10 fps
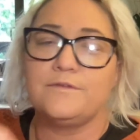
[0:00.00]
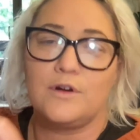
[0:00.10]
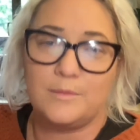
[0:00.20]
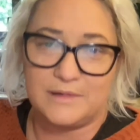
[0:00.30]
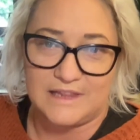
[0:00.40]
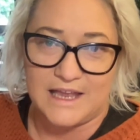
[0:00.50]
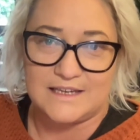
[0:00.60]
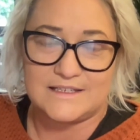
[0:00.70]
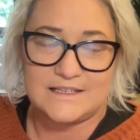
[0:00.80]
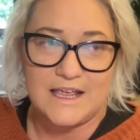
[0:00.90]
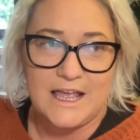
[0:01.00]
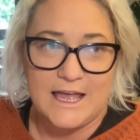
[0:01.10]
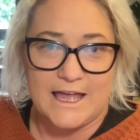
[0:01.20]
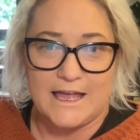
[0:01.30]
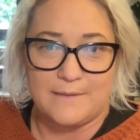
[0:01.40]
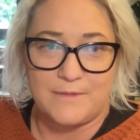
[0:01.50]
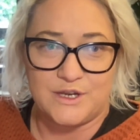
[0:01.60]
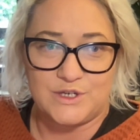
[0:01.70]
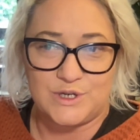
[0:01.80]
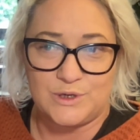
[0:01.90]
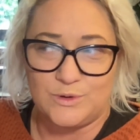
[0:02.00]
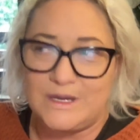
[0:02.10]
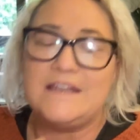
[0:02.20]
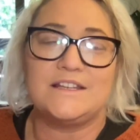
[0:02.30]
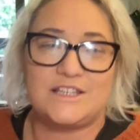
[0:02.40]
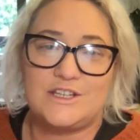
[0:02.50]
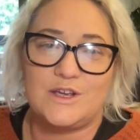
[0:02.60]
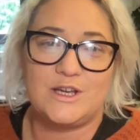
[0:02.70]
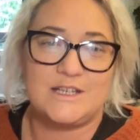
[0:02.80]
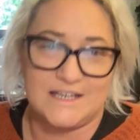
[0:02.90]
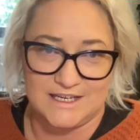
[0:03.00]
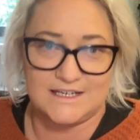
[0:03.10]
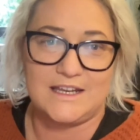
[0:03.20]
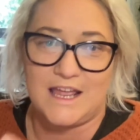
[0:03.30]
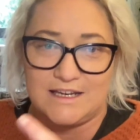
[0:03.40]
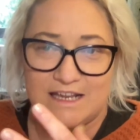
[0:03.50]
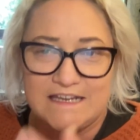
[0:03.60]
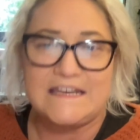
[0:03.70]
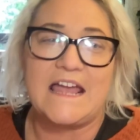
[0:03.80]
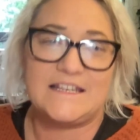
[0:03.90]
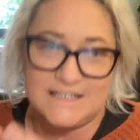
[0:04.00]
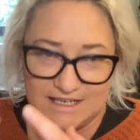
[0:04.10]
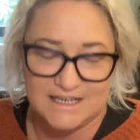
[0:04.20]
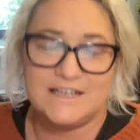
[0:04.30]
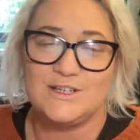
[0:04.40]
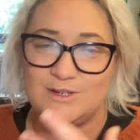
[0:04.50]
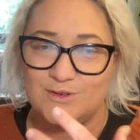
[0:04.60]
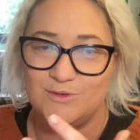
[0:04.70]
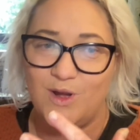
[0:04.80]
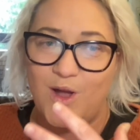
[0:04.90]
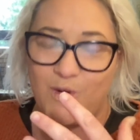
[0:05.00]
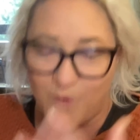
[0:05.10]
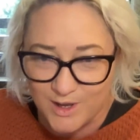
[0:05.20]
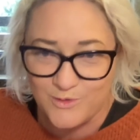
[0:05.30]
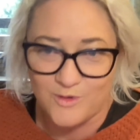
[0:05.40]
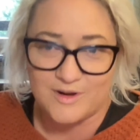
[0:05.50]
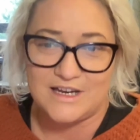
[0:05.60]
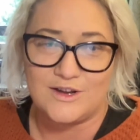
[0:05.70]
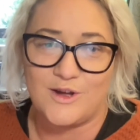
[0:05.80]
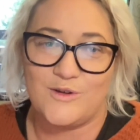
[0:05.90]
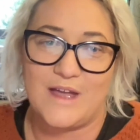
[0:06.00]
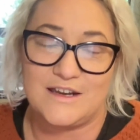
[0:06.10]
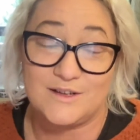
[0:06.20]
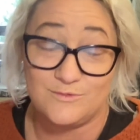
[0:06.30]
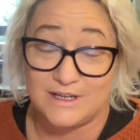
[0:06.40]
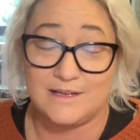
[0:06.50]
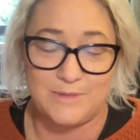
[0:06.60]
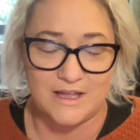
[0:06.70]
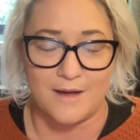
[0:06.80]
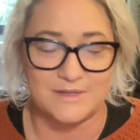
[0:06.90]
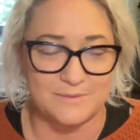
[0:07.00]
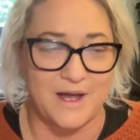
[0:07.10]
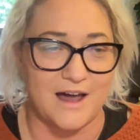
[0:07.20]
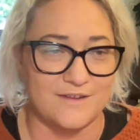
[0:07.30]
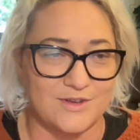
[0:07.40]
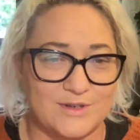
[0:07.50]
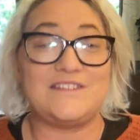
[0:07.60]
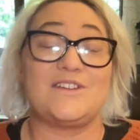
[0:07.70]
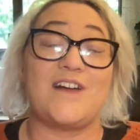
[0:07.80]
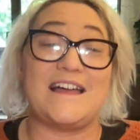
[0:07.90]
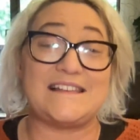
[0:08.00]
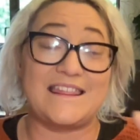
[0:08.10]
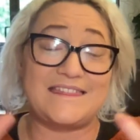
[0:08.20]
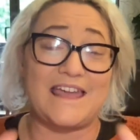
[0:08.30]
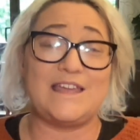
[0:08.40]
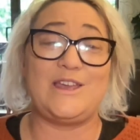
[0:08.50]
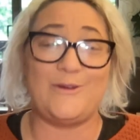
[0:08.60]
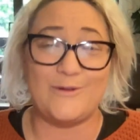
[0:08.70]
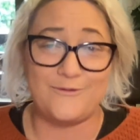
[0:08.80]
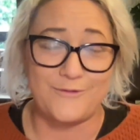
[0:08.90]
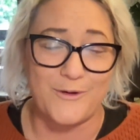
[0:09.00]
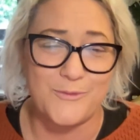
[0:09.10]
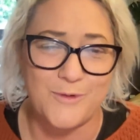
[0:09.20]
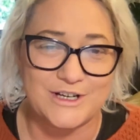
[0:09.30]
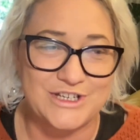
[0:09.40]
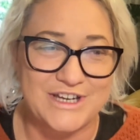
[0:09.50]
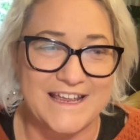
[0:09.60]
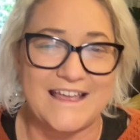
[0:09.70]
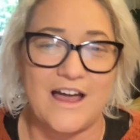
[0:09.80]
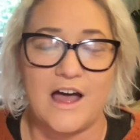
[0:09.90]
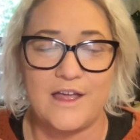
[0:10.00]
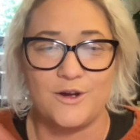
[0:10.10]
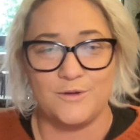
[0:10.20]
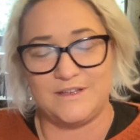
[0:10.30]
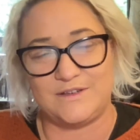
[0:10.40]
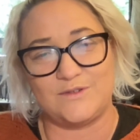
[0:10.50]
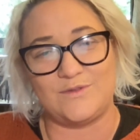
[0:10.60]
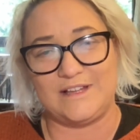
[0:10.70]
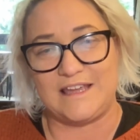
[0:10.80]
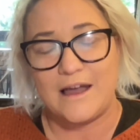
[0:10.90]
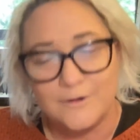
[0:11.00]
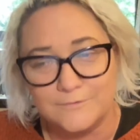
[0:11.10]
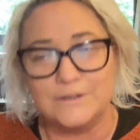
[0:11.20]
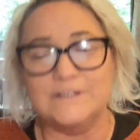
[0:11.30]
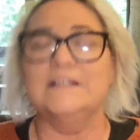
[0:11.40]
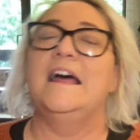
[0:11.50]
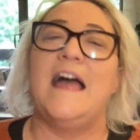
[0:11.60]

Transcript: for a place um, to insert it and connect it into what you already know and it really becomes a part of you. And so guys, thank you for watching. I hope this was really helpful